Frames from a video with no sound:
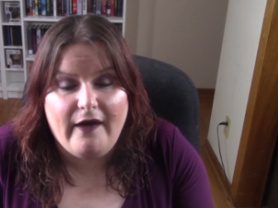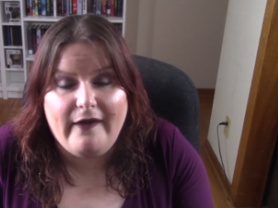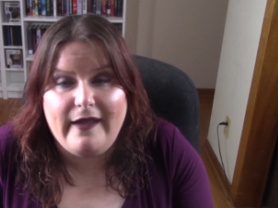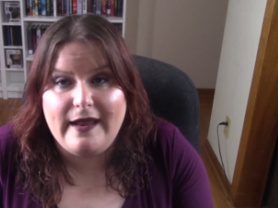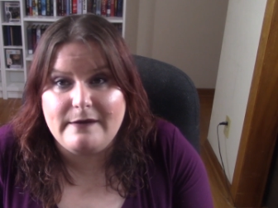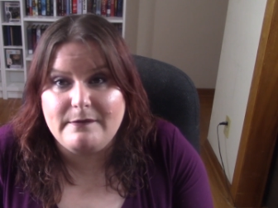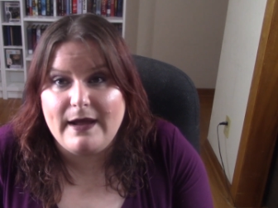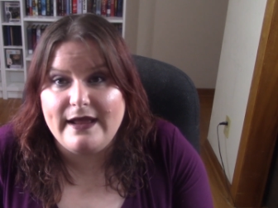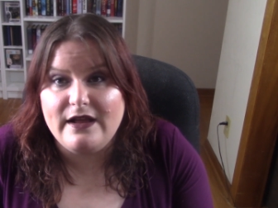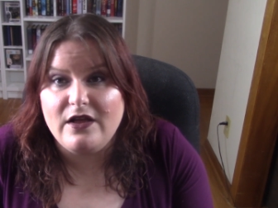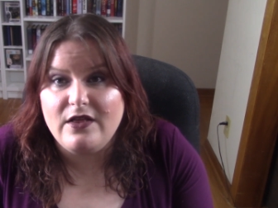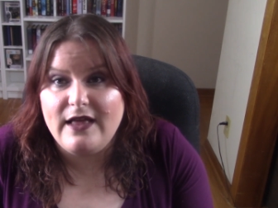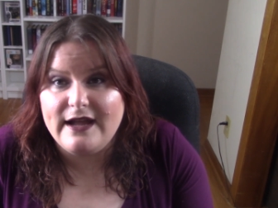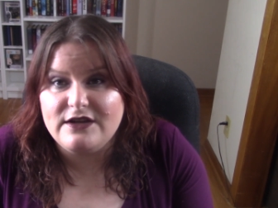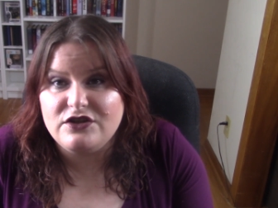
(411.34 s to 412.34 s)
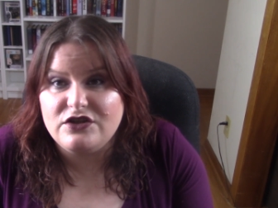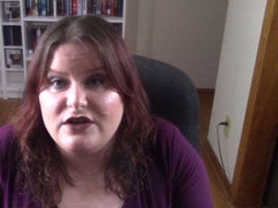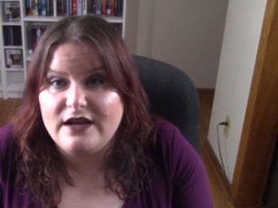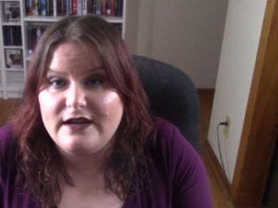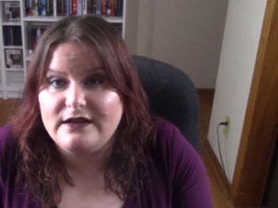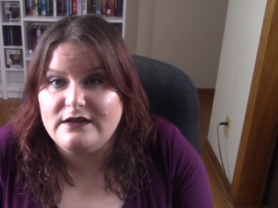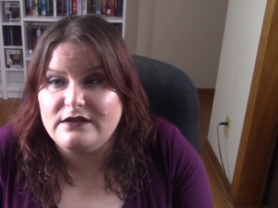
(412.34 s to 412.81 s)
in my
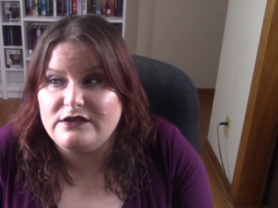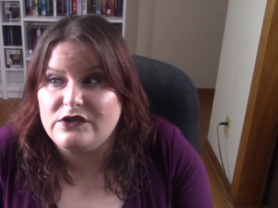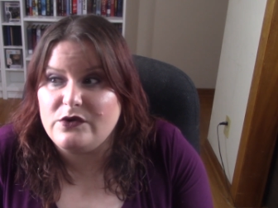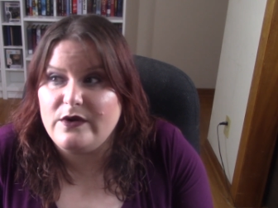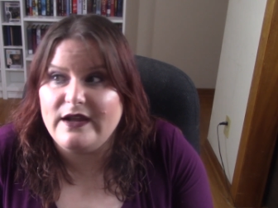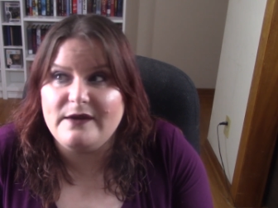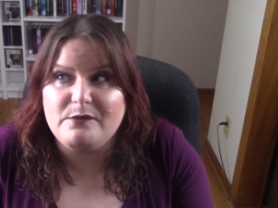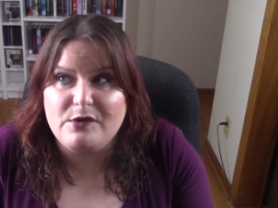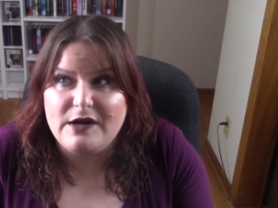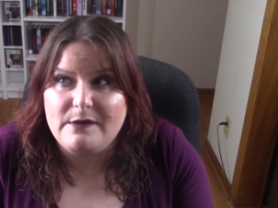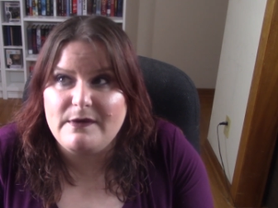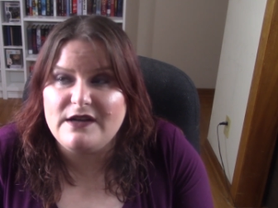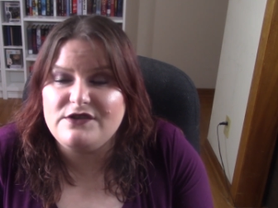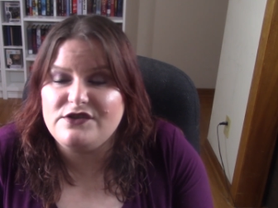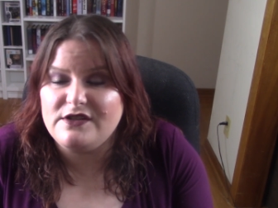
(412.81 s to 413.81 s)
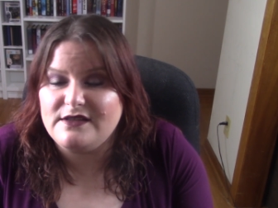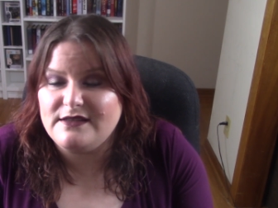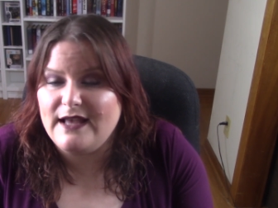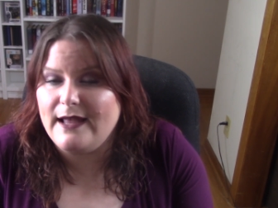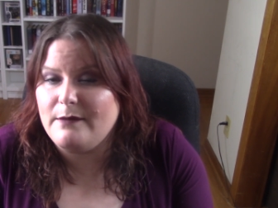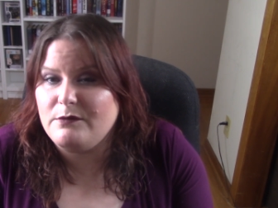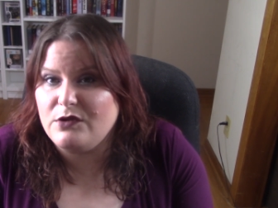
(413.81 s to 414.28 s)
collection, doing pretty much the
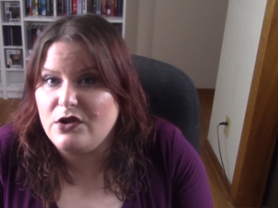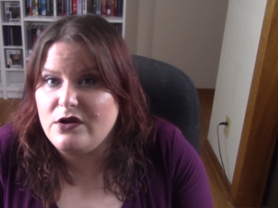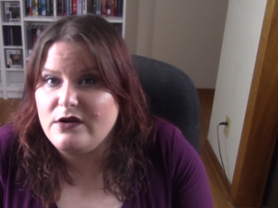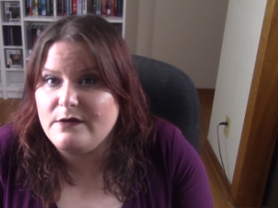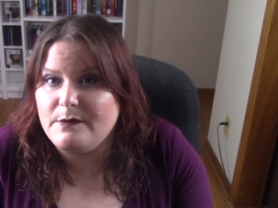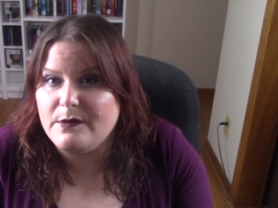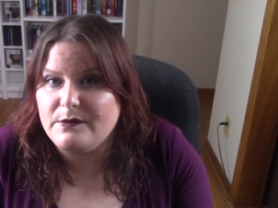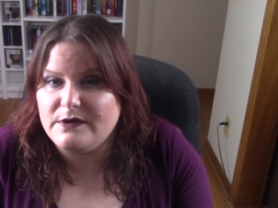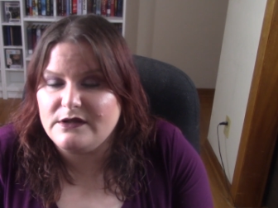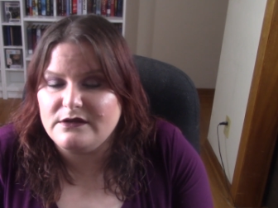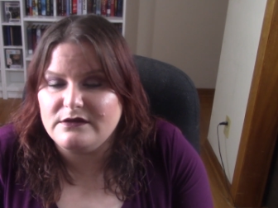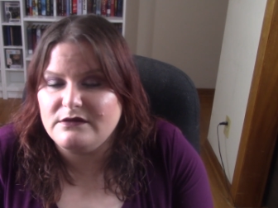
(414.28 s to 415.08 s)
same look, but with